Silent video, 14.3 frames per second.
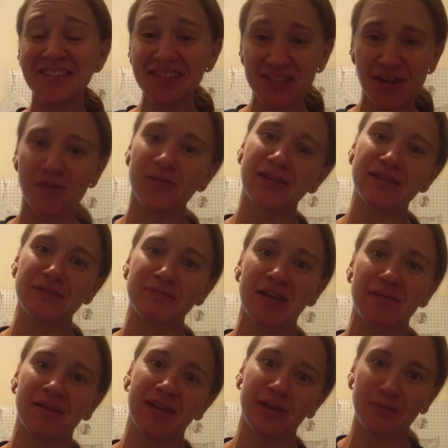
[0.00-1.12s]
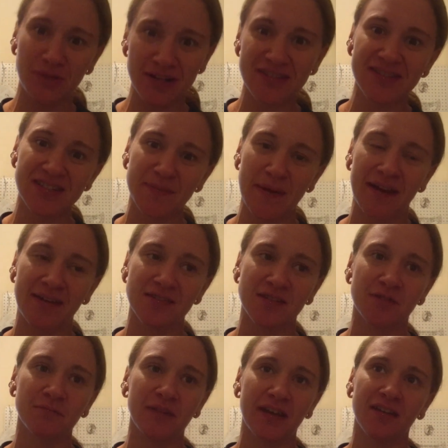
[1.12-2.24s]
It was totally the baby. It wasn't a
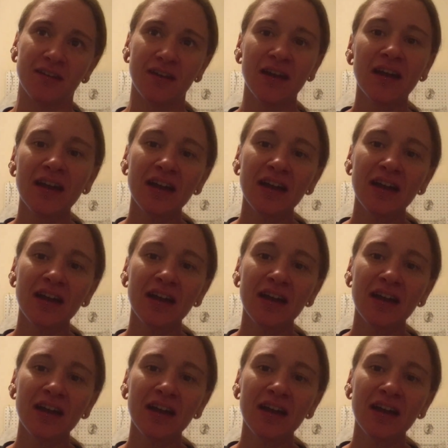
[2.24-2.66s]
spasm. Like,